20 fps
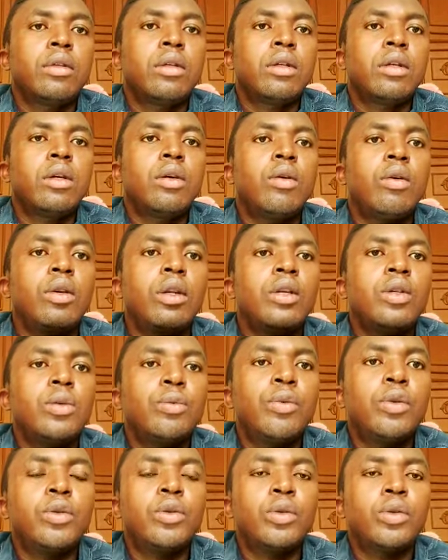You're only
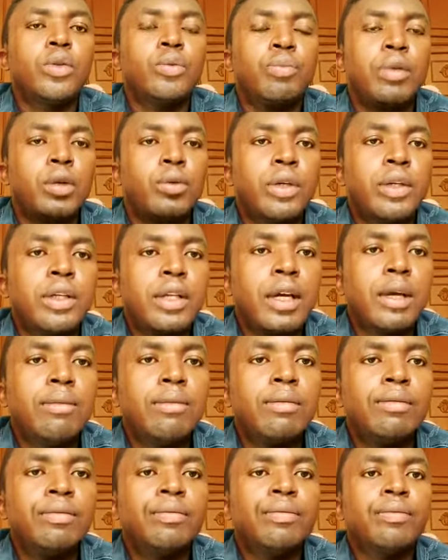supposed to speak with
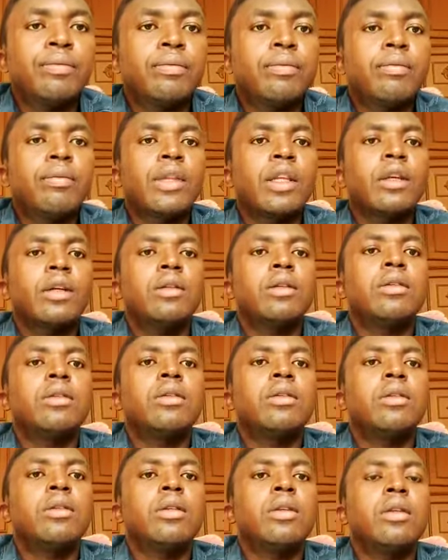them.
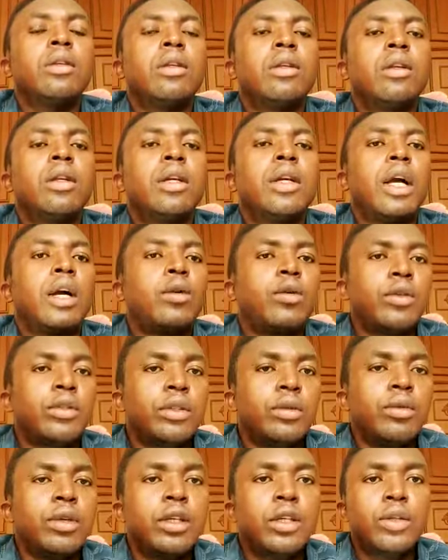You can
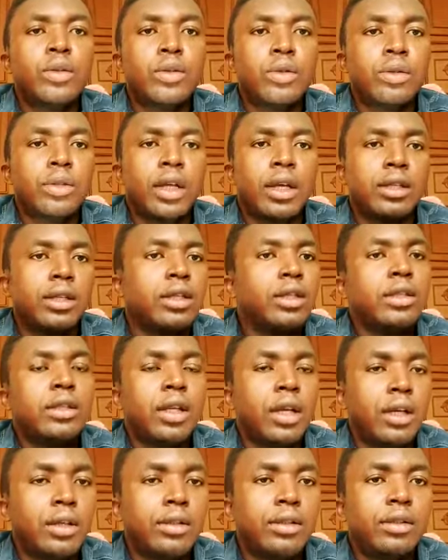continue with this social
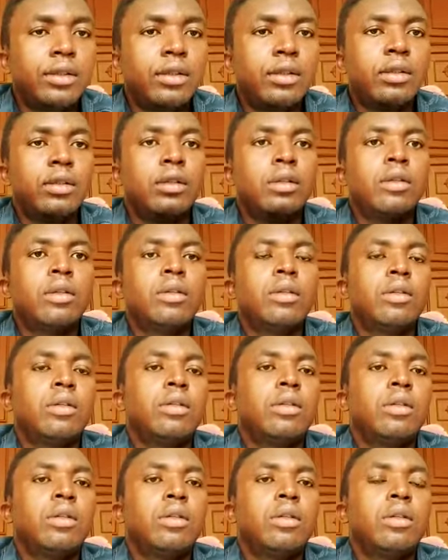distance
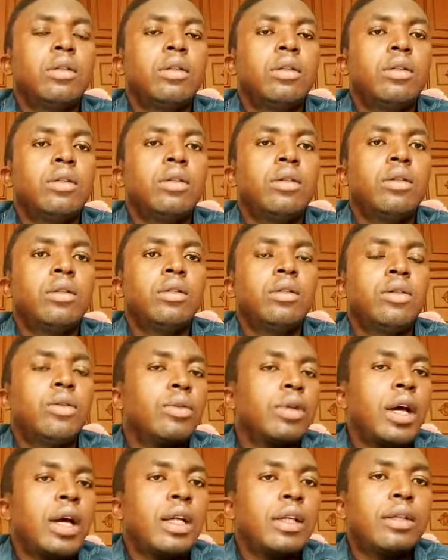so
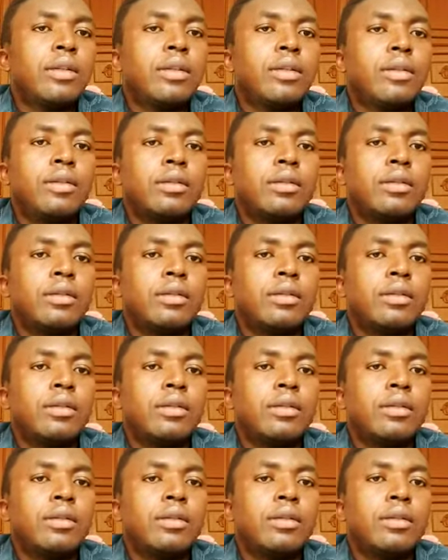that